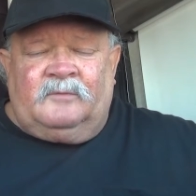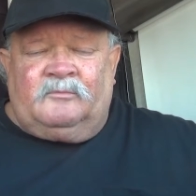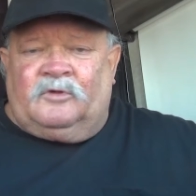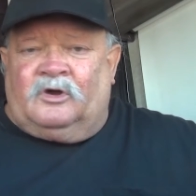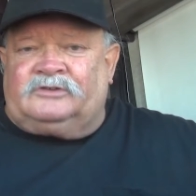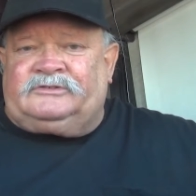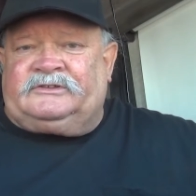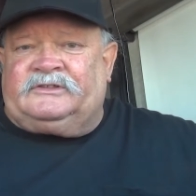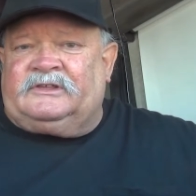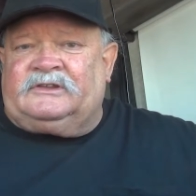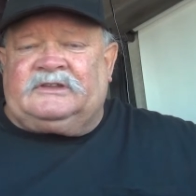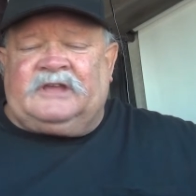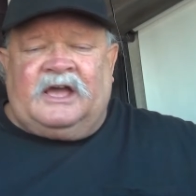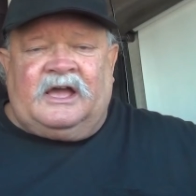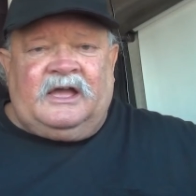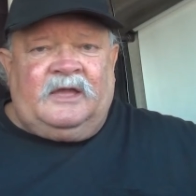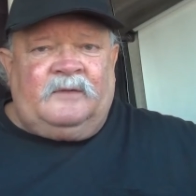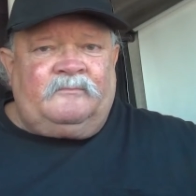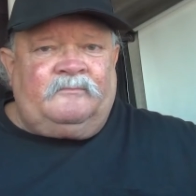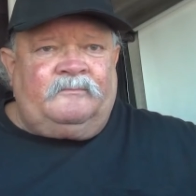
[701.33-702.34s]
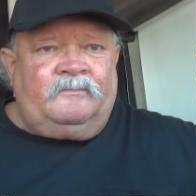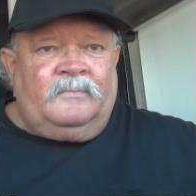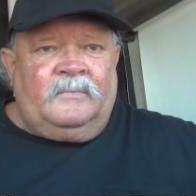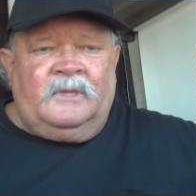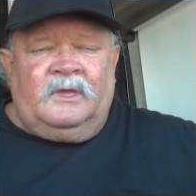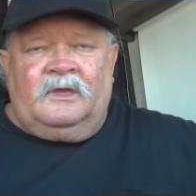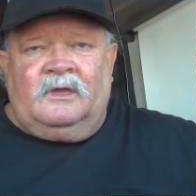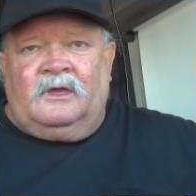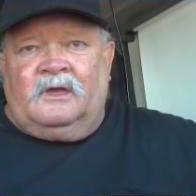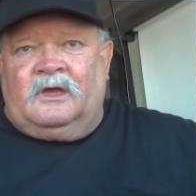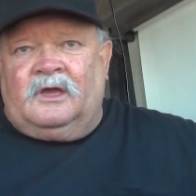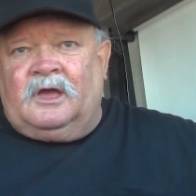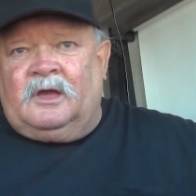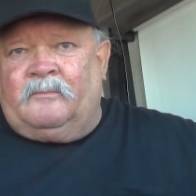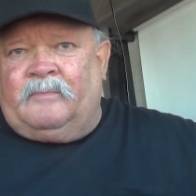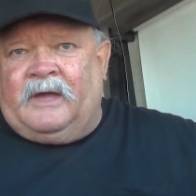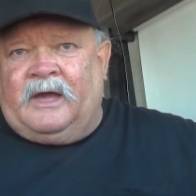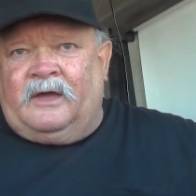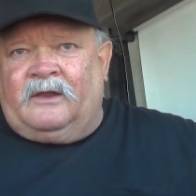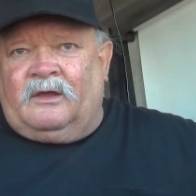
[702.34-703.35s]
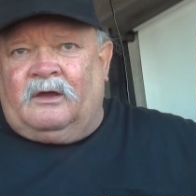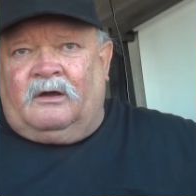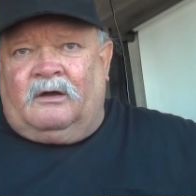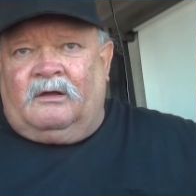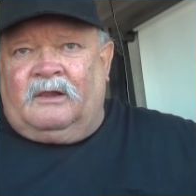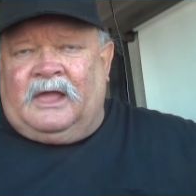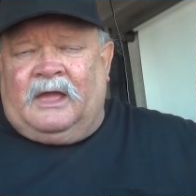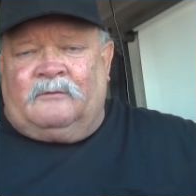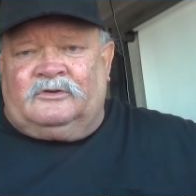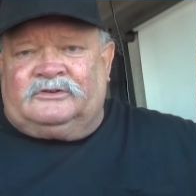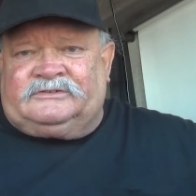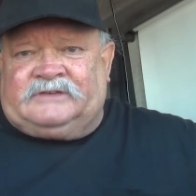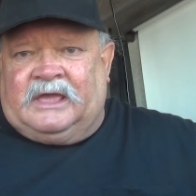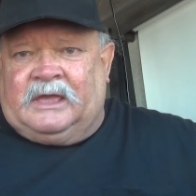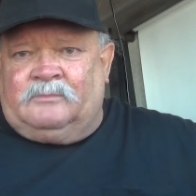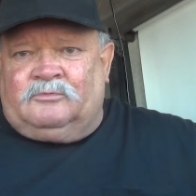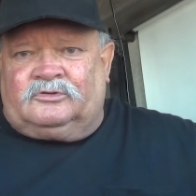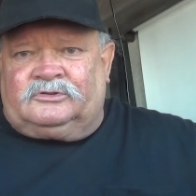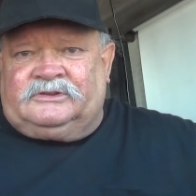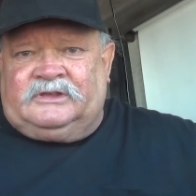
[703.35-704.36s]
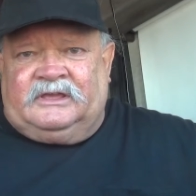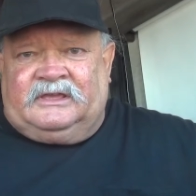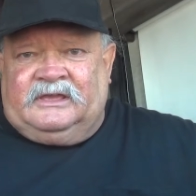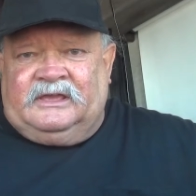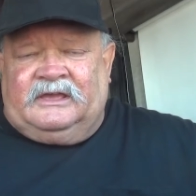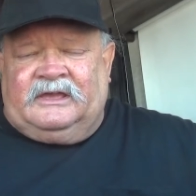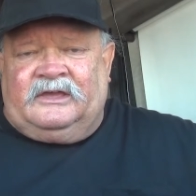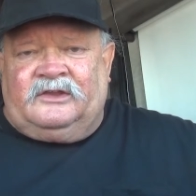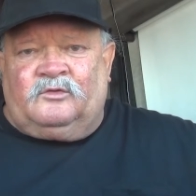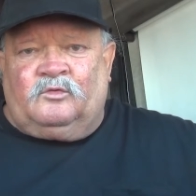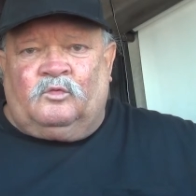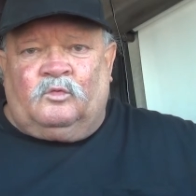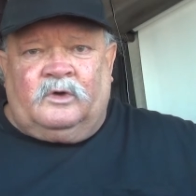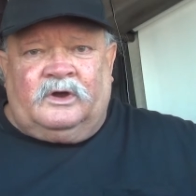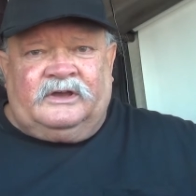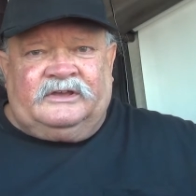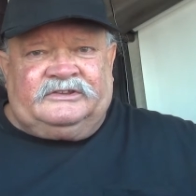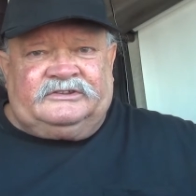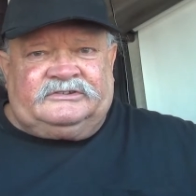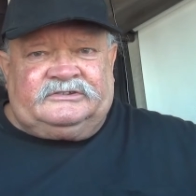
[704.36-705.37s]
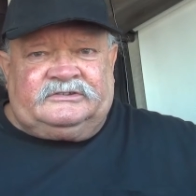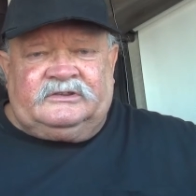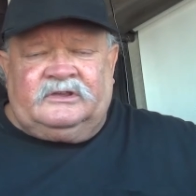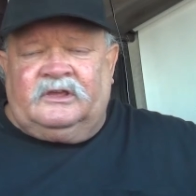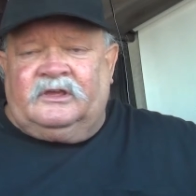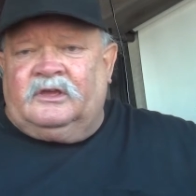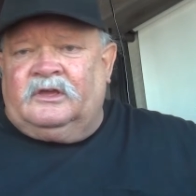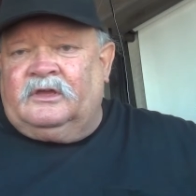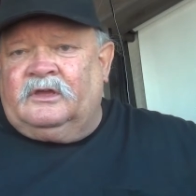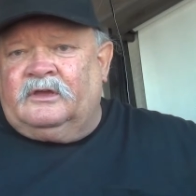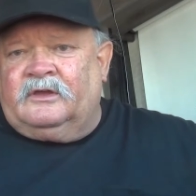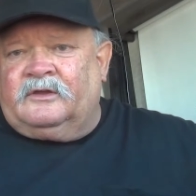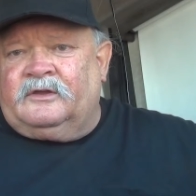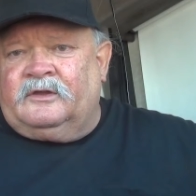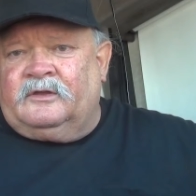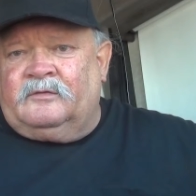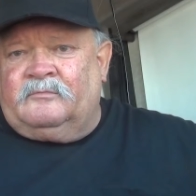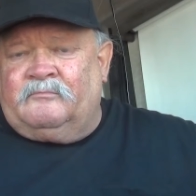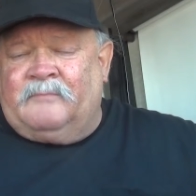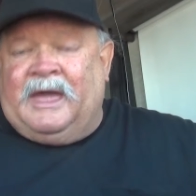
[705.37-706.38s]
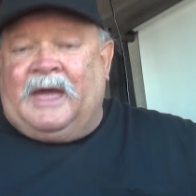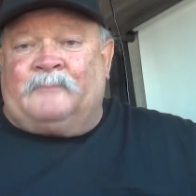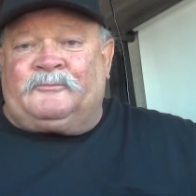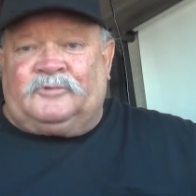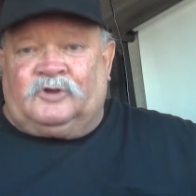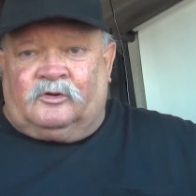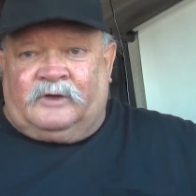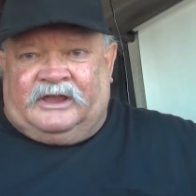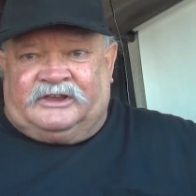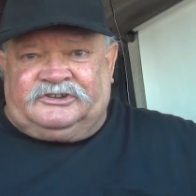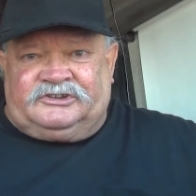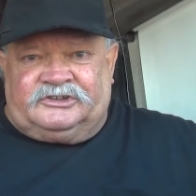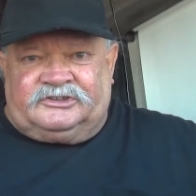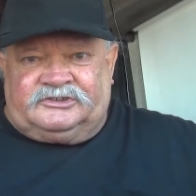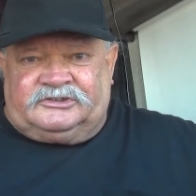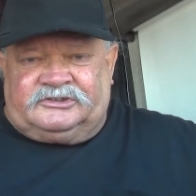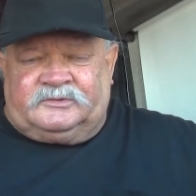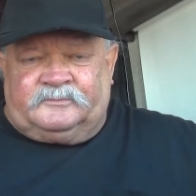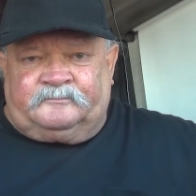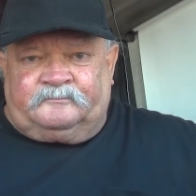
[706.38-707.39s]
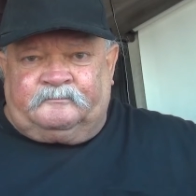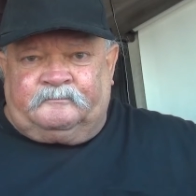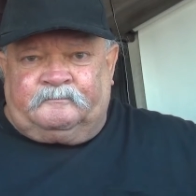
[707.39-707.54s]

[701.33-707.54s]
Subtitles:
Most of the time, about all I was able to get was map directions